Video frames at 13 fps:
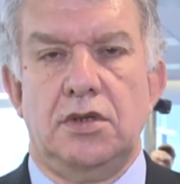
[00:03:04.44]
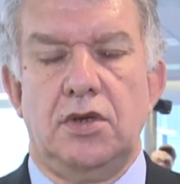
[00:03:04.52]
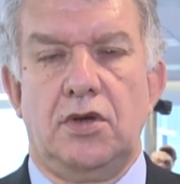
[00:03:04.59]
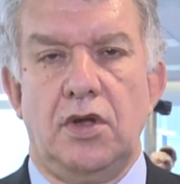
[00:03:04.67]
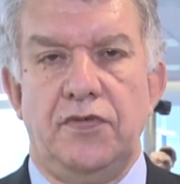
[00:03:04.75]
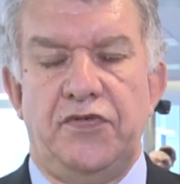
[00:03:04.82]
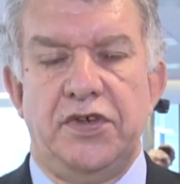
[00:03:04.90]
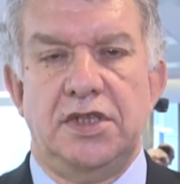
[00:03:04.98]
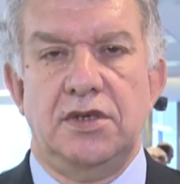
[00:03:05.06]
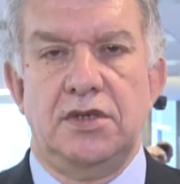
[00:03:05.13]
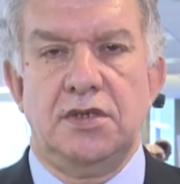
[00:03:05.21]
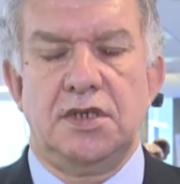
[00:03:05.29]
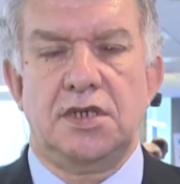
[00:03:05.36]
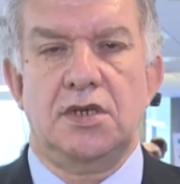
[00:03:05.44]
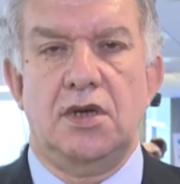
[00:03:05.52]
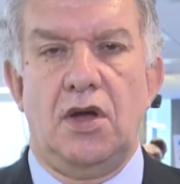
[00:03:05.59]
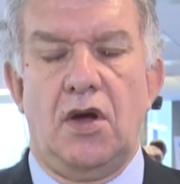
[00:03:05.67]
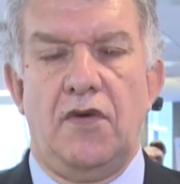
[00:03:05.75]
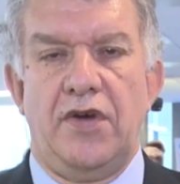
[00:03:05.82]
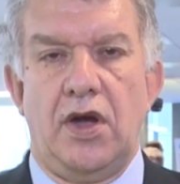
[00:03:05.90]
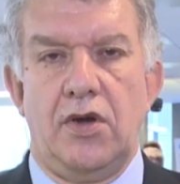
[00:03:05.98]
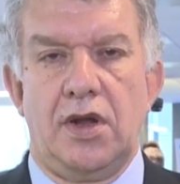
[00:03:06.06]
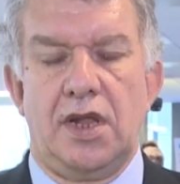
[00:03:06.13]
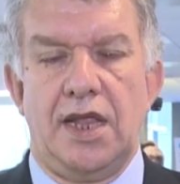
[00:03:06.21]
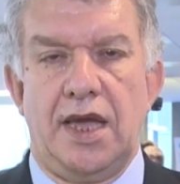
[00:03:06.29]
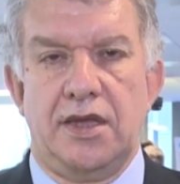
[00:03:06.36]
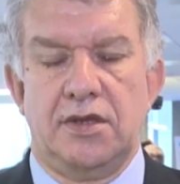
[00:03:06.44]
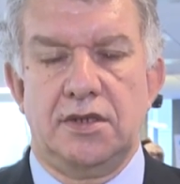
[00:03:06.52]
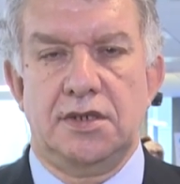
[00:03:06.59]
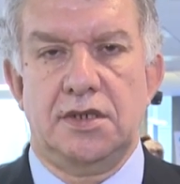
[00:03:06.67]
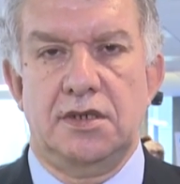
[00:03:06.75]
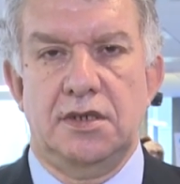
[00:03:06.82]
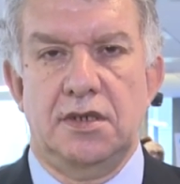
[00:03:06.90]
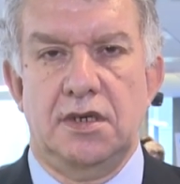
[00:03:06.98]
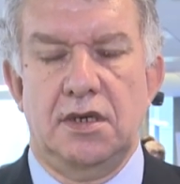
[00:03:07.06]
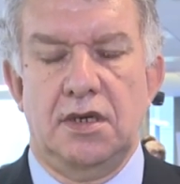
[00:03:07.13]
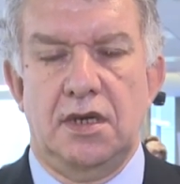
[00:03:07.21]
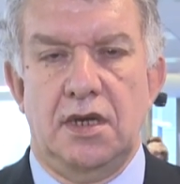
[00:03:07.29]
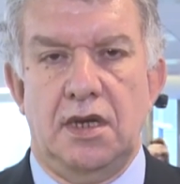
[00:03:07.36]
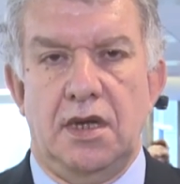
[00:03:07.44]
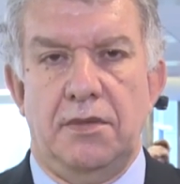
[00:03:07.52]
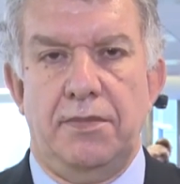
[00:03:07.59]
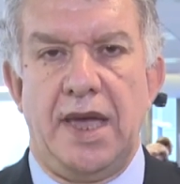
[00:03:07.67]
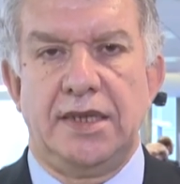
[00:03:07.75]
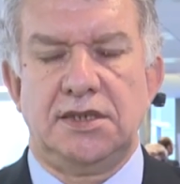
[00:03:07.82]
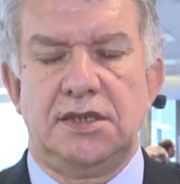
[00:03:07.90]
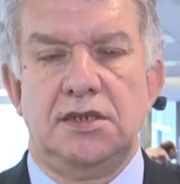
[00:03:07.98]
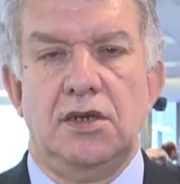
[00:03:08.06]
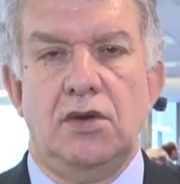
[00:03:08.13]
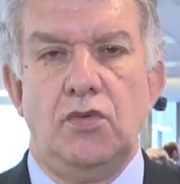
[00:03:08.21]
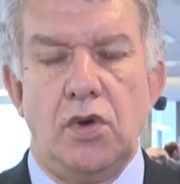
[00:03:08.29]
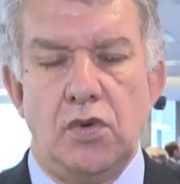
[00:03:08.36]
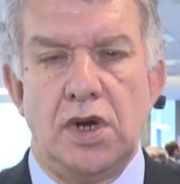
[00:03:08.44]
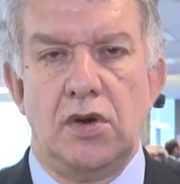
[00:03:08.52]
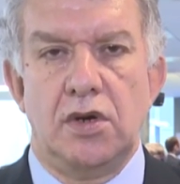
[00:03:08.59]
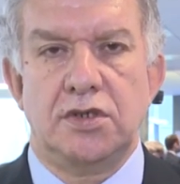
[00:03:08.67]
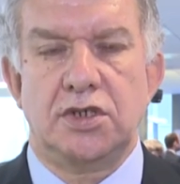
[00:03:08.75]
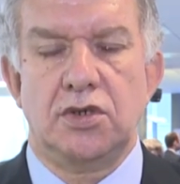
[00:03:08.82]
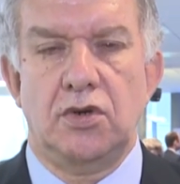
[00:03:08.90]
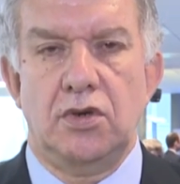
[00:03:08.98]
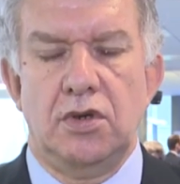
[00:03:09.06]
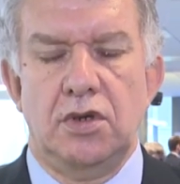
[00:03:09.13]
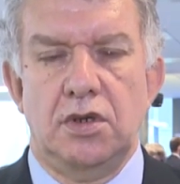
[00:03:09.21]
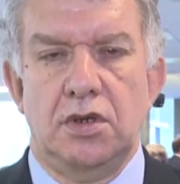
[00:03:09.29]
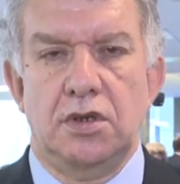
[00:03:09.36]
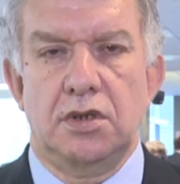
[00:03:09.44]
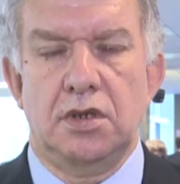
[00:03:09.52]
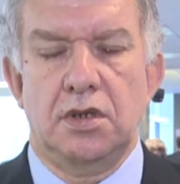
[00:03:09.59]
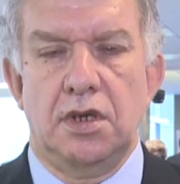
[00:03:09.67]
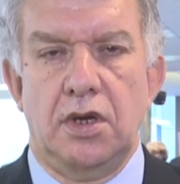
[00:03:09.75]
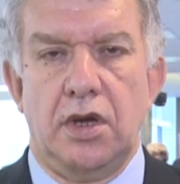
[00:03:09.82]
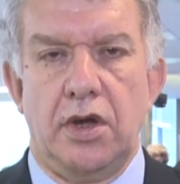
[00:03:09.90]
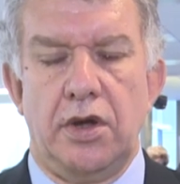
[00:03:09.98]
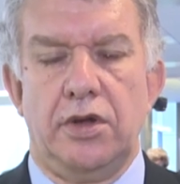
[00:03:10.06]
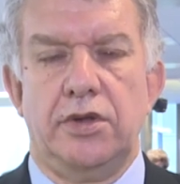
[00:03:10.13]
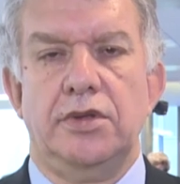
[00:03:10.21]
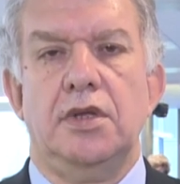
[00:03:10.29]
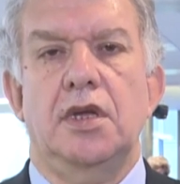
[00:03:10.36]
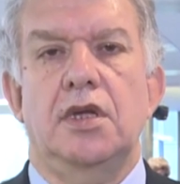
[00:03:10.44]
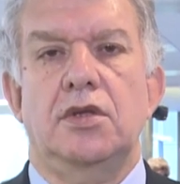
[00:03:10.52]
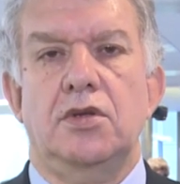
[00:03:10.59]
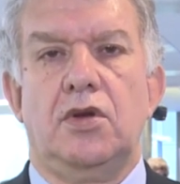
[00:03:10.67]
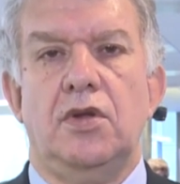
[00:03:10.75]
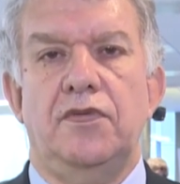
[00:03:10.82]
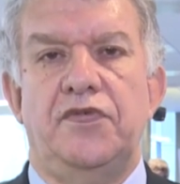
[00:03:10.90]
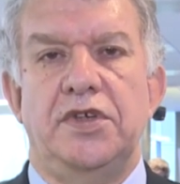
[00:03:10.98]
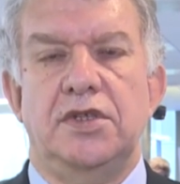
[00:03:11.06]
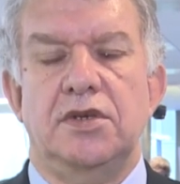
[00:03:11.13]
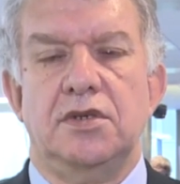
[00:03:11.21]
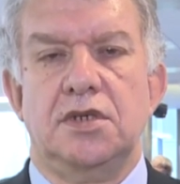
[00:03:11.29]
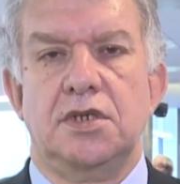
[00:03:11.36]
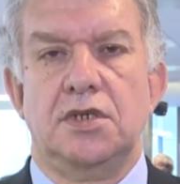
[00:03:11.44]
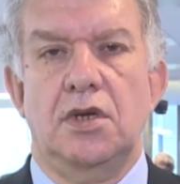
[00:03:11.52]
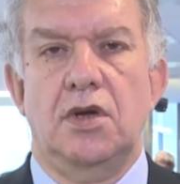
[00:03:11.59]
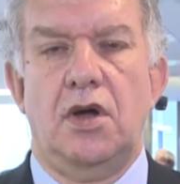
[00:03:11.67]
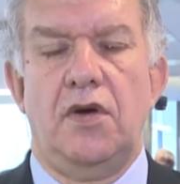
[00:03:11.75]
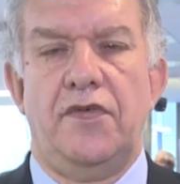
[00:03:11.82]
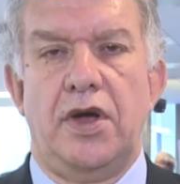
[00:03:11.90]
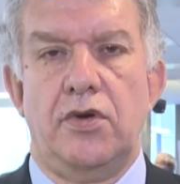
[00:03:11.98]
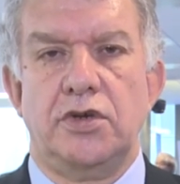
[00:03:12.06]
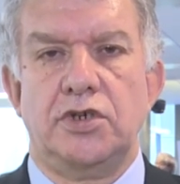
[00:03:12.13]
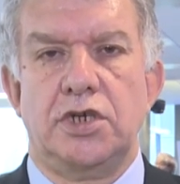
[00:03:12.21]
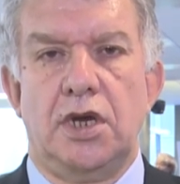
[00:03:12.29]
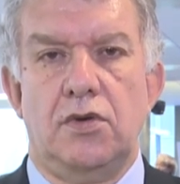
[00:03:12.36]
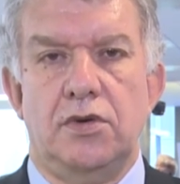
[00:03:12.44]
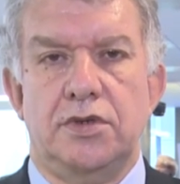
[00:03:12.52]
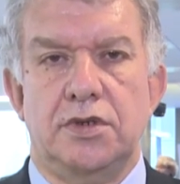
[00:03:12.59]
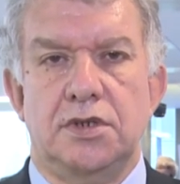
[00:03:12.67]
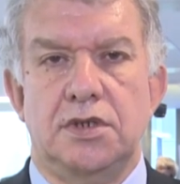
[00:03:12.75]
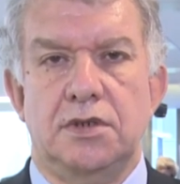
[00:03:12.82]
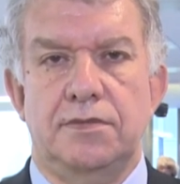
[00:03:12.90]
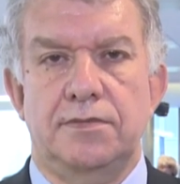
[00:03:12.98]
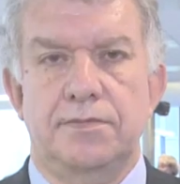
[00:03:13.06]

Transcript: the confidence of our clients. But we will also earn the confidence of our shareholders.